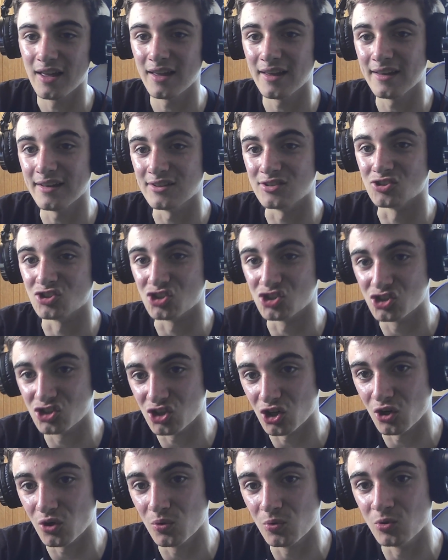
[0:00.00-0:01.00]
It's
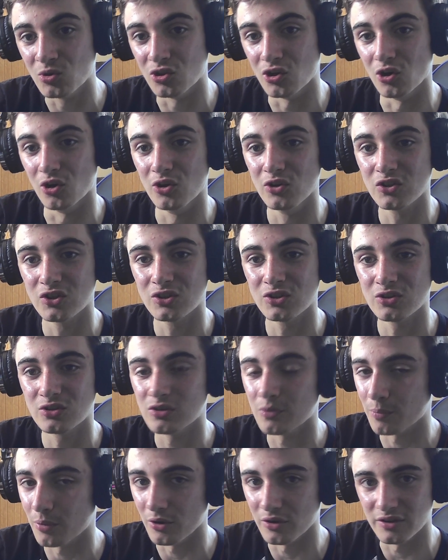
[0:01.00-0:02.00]
so good to
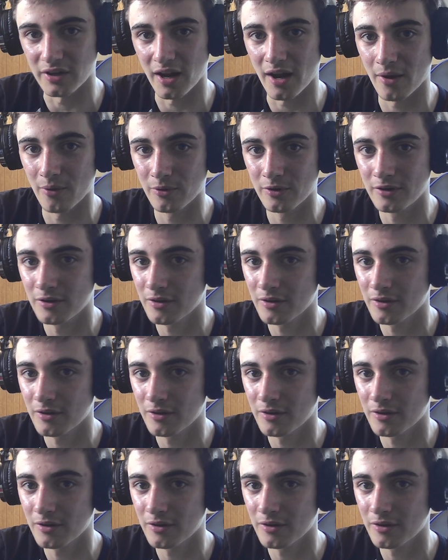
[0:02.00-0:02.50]
put down.